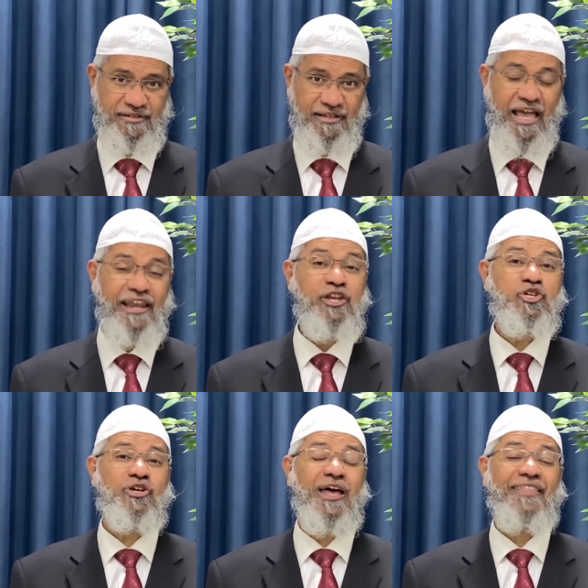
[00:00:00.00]
And
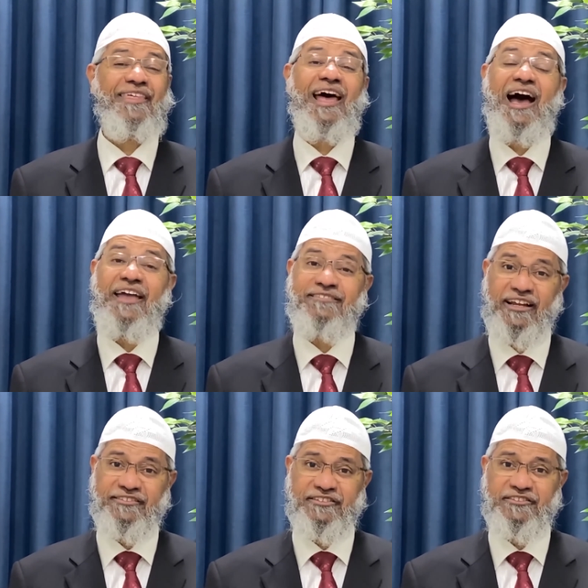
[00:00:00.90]
inshallah, there are high
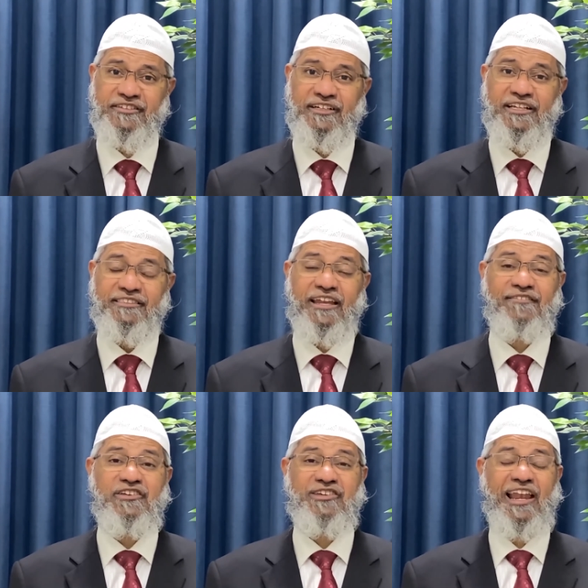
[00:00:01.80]
chances that
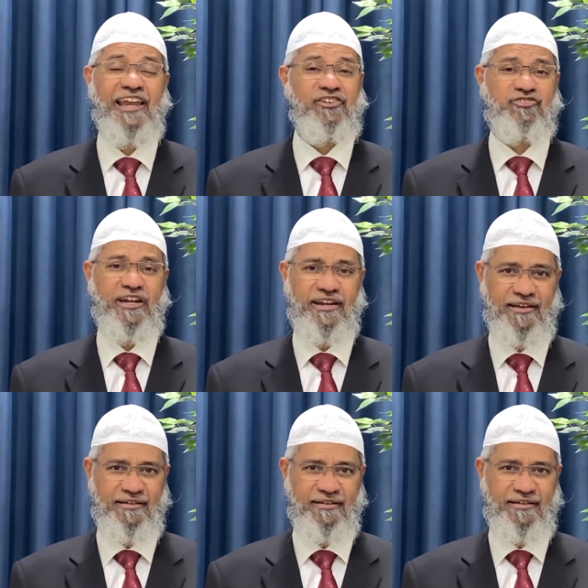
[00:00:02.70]
we shall enter Jannah.